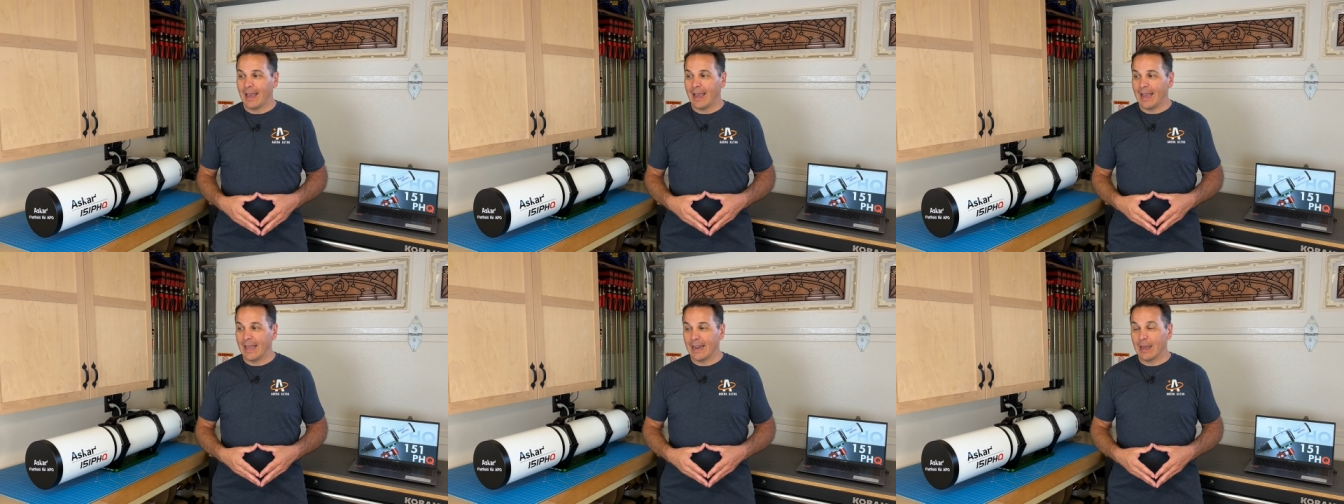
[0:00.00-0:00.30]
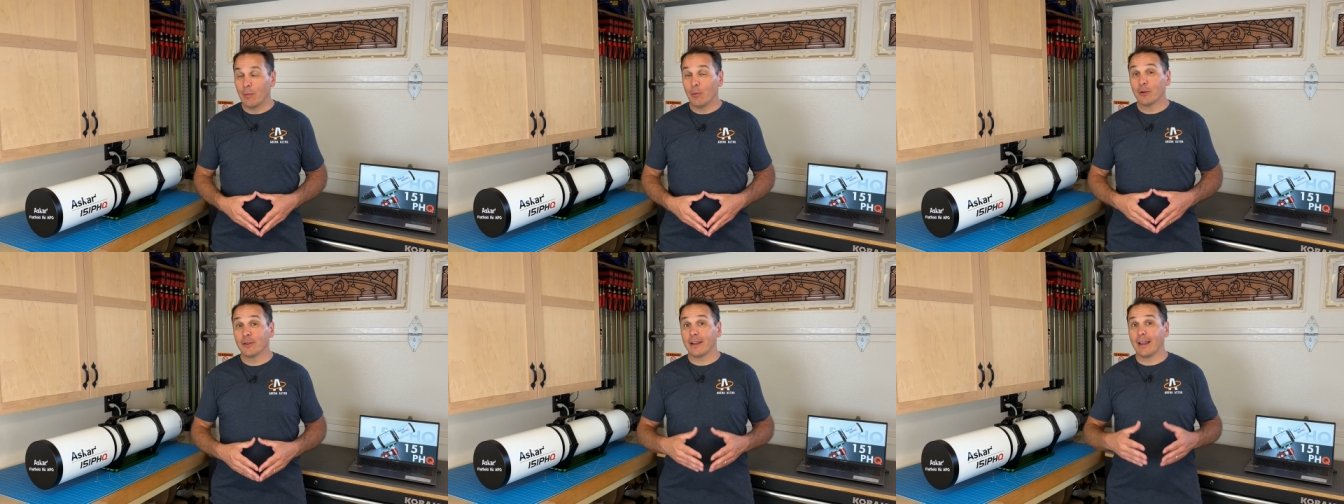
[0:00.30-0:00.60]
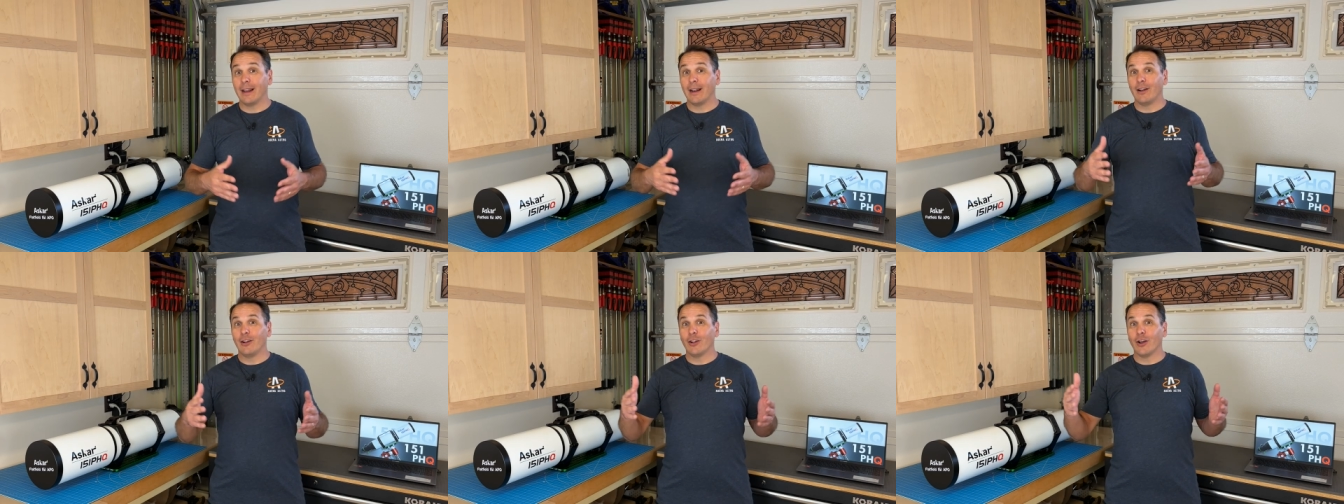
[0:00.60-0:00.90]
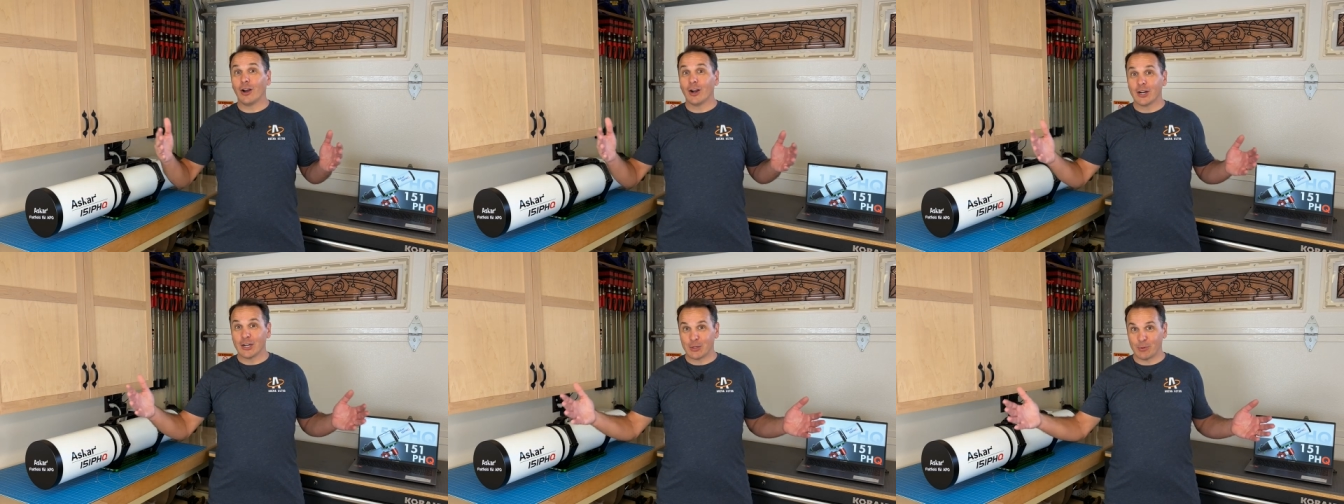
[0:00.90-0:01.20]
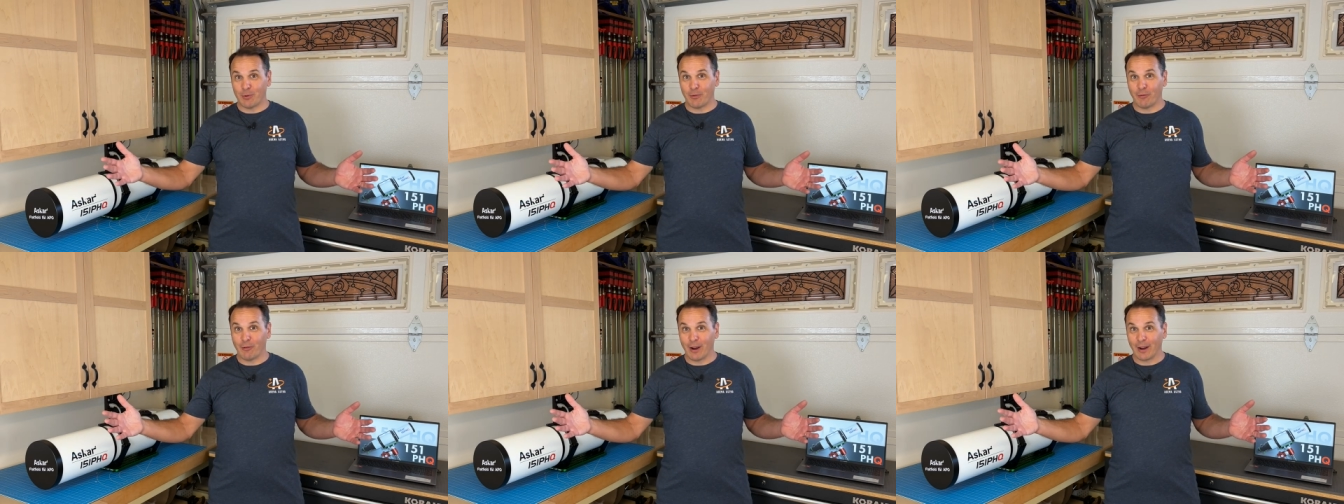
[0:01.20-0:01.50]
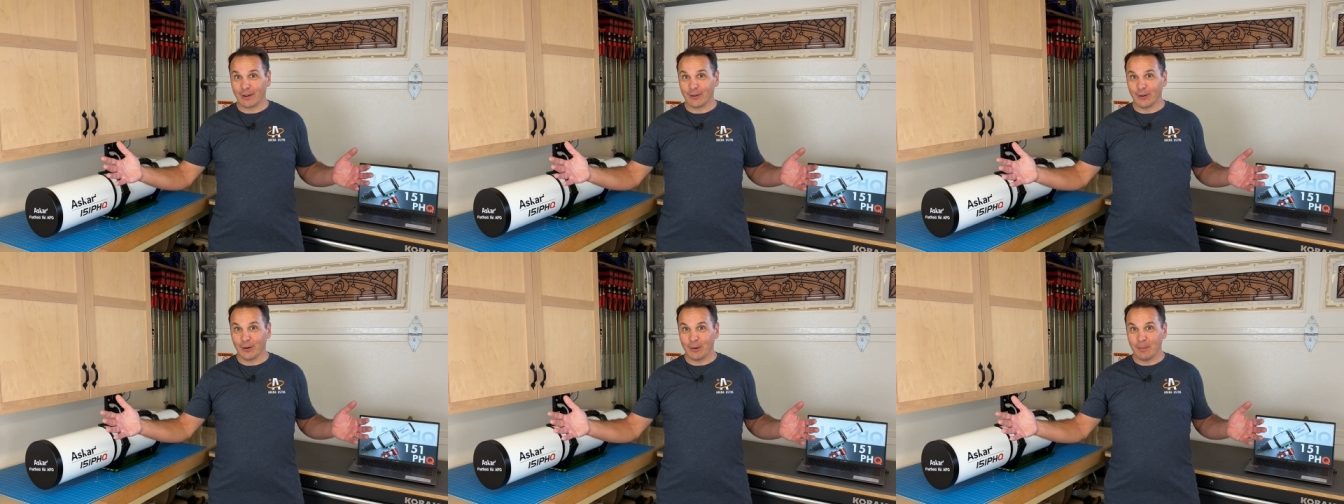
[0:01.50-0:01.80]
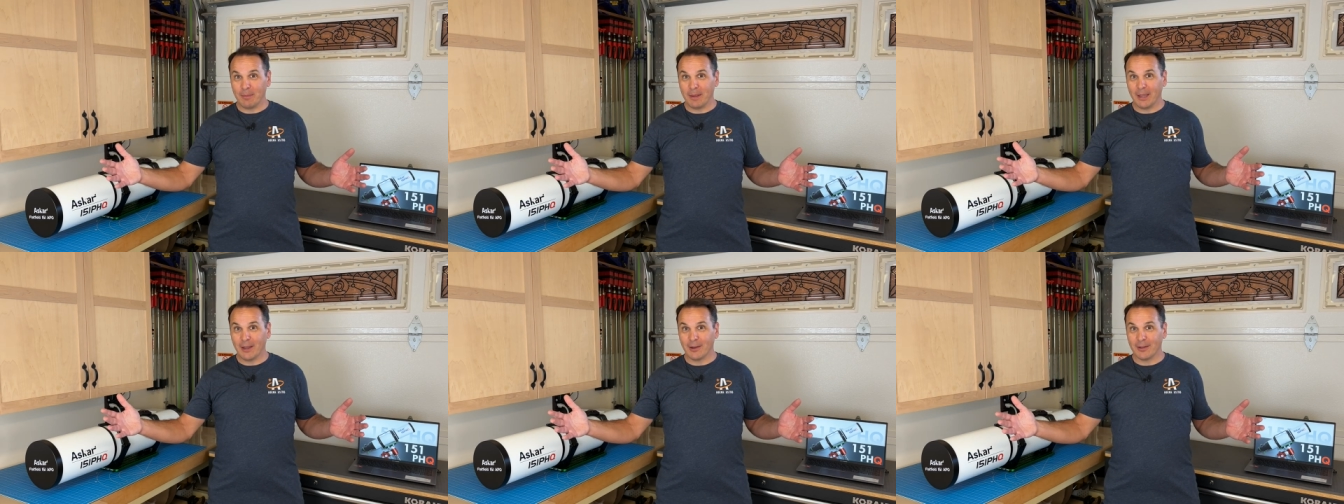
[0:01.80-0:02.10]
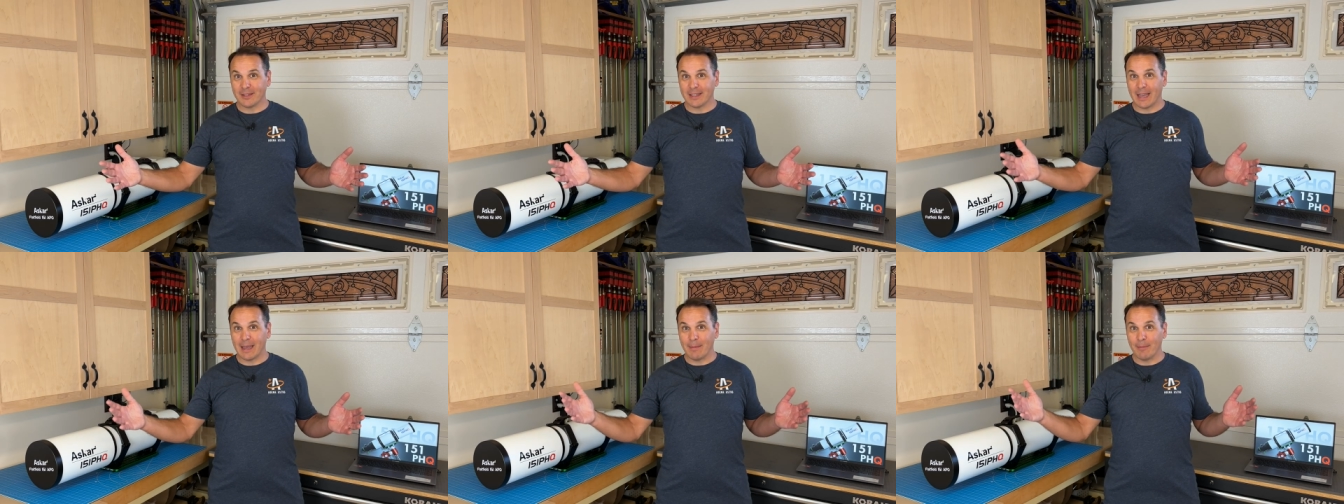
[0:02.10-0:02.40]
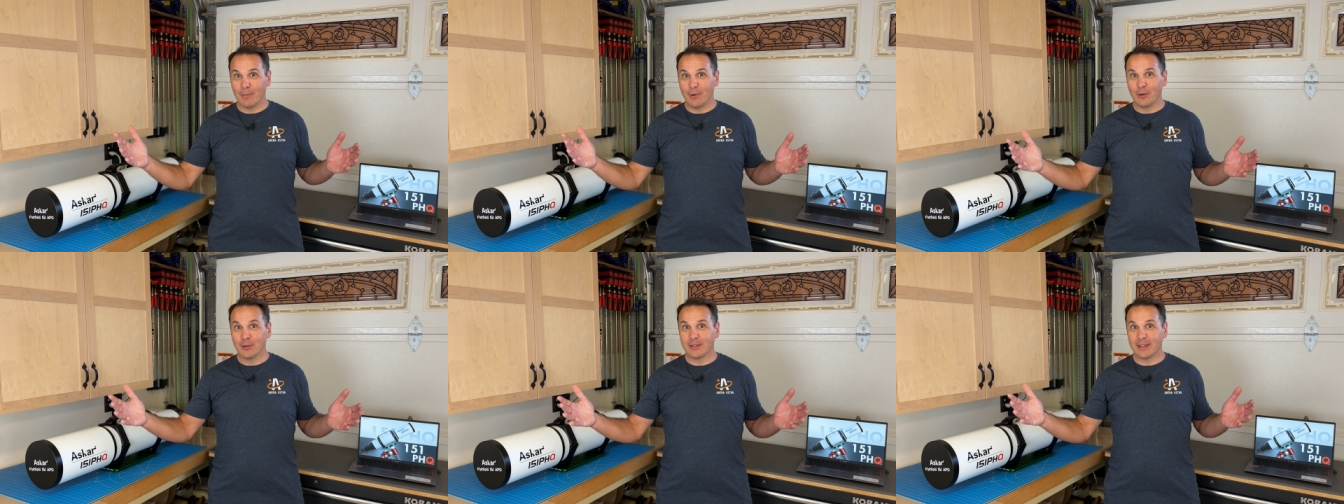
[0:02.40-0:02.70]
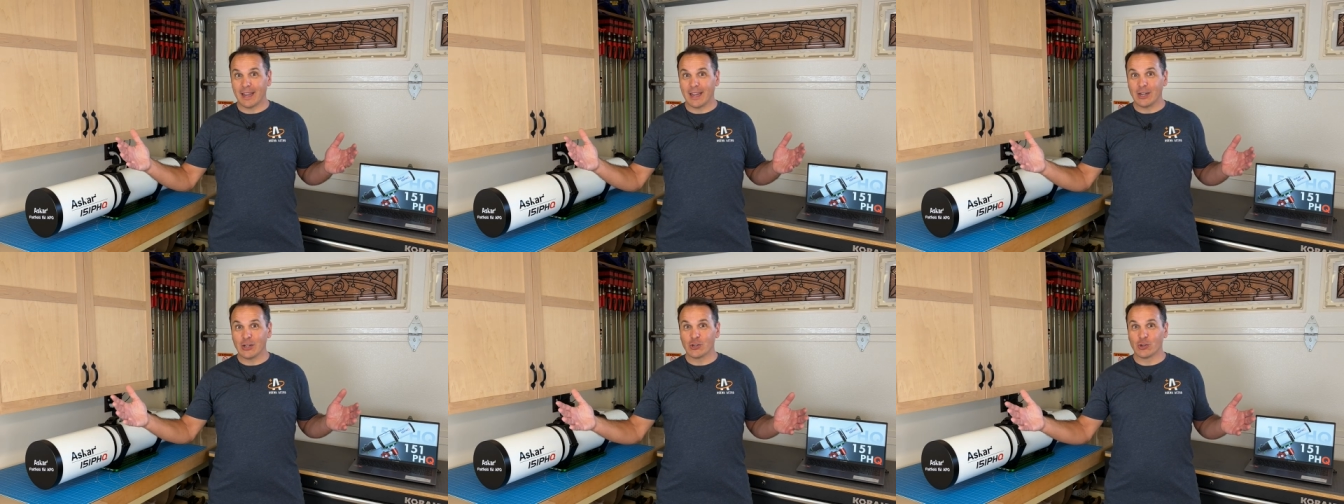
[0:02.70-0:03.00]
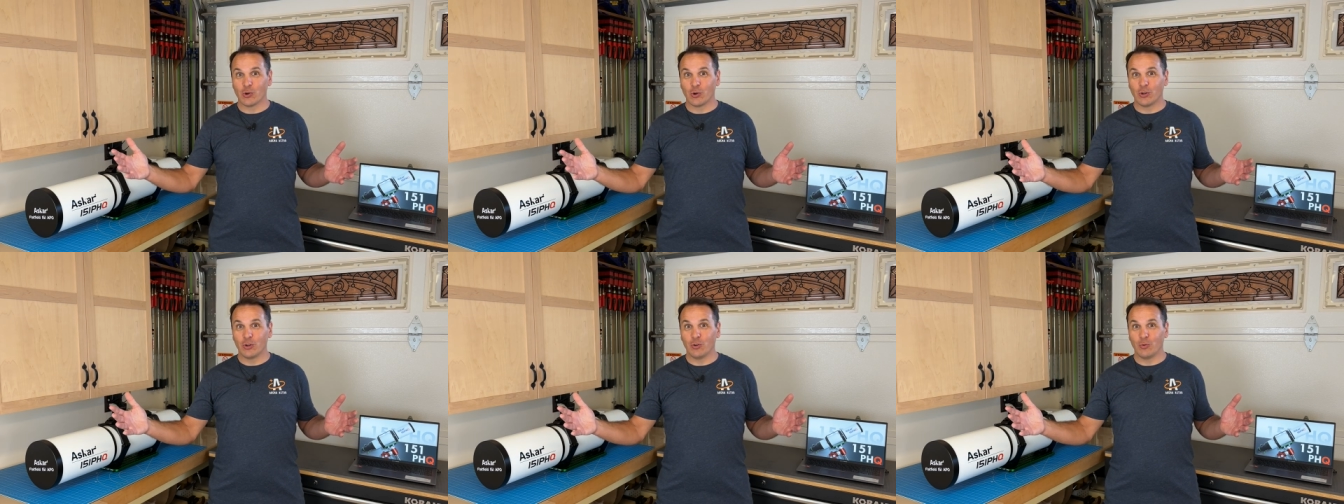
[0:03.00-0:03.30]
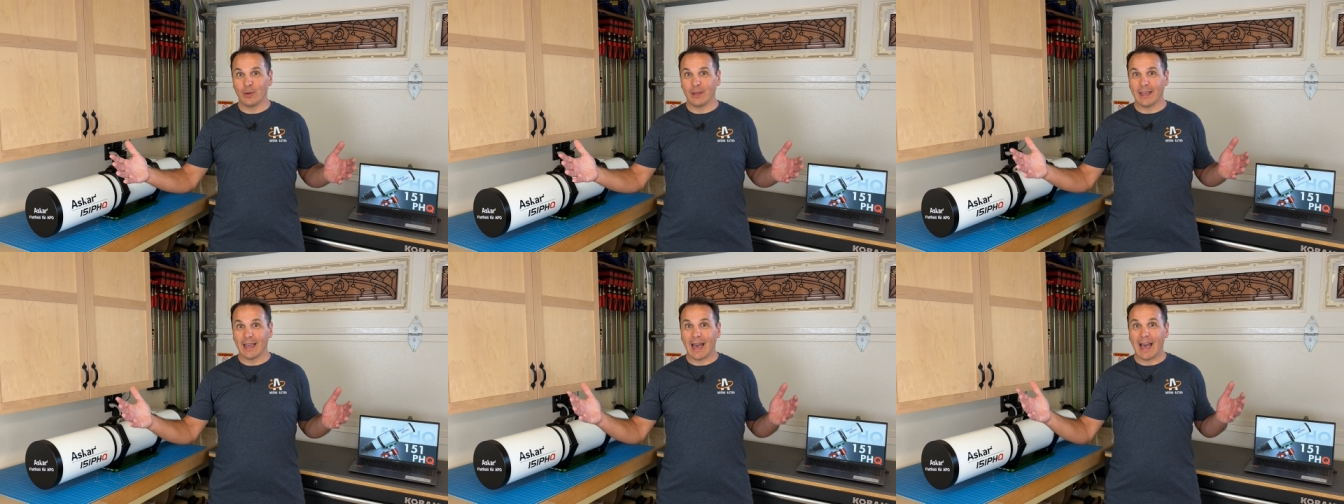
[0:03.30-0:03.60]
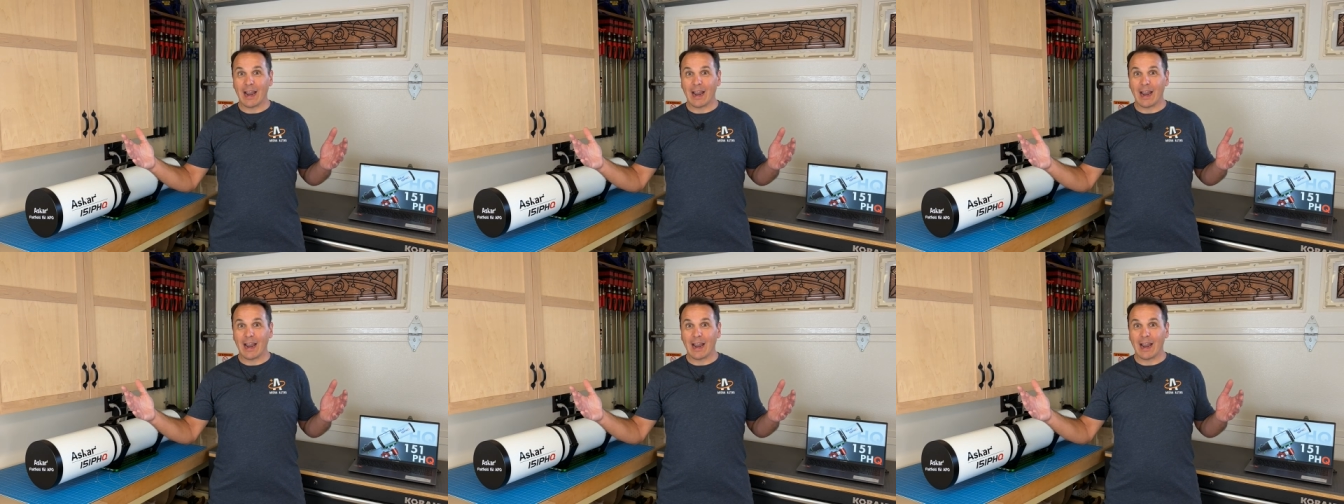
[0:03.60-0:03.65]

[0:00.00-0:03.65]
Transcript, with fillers: And I want a large refractor because I most enjoy doing